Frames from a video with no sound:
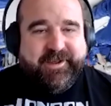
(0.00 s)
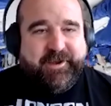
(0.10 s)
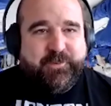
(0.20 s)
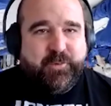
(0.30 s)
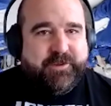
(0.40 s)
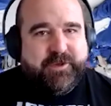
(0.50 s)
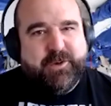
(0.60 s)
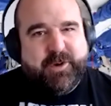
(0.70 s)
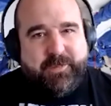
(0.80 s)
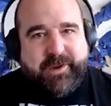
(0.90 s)
With
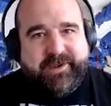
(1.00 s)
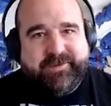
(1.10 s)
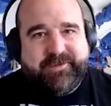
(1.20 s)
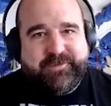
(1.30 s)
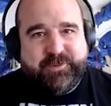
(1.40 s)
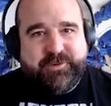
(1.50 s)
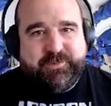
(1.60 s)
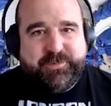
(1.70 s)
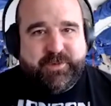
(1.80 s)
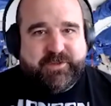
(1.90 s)
newer planes, this
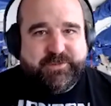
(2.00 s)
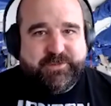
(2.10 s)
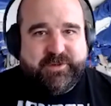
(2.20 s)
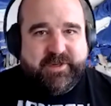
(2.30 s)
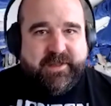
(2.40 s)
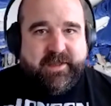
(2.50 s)
wouldn't be possible.